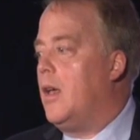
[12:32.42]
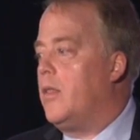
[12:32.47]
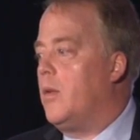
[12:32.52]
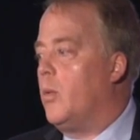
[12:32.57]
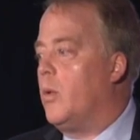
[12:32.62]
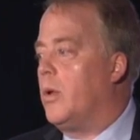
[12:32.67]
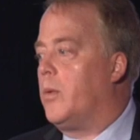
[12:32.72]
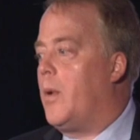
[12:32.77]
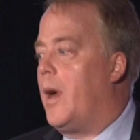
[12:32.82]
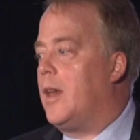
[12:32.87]

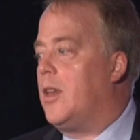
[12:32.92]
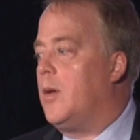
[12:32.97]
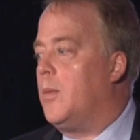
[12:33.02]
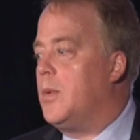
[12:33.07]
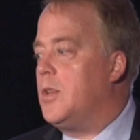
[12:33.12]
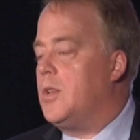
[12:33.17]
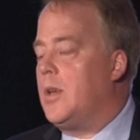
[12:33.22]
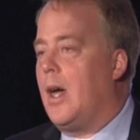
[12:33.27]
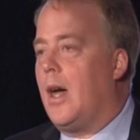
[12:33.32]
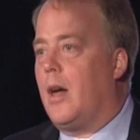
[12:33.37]
The Worldwide
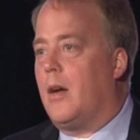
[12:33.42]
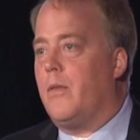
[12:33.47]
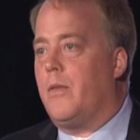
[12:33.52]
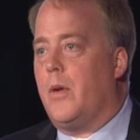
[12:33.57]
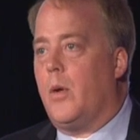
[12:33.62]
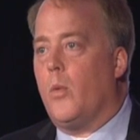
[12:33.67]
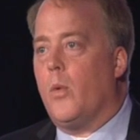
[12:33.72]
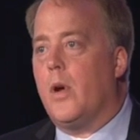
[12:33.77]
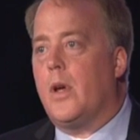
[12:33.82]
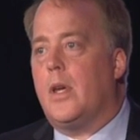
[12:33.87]
Human
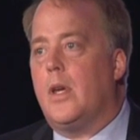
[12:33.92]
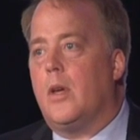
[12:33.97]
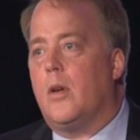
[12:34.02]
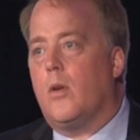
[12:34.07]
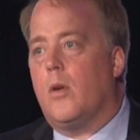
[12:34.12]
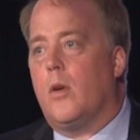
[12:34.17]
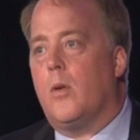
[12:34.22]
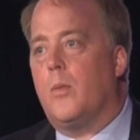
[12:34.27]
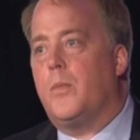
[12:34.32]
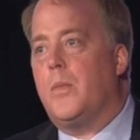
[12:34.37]
Geography Working
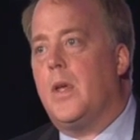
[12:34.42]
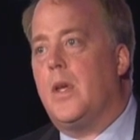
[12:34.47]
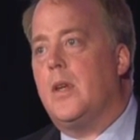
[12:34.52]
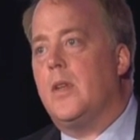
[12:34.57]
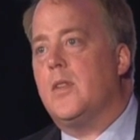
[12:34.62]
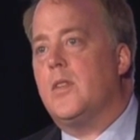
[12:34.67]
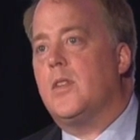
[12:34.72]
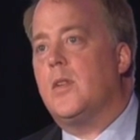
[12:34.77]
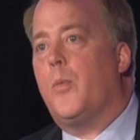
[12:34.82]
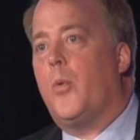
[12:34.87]
Group that
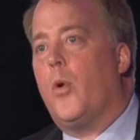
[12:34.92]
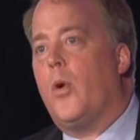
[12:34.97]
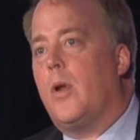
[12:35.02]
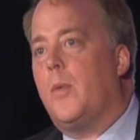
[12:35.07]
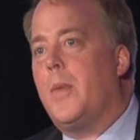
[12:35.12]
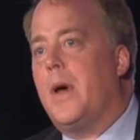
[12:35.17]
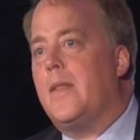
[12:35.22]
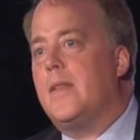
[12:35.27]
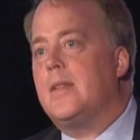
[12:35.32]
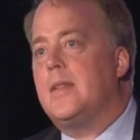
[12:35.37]
is
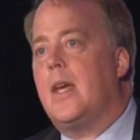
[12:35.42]
supported by the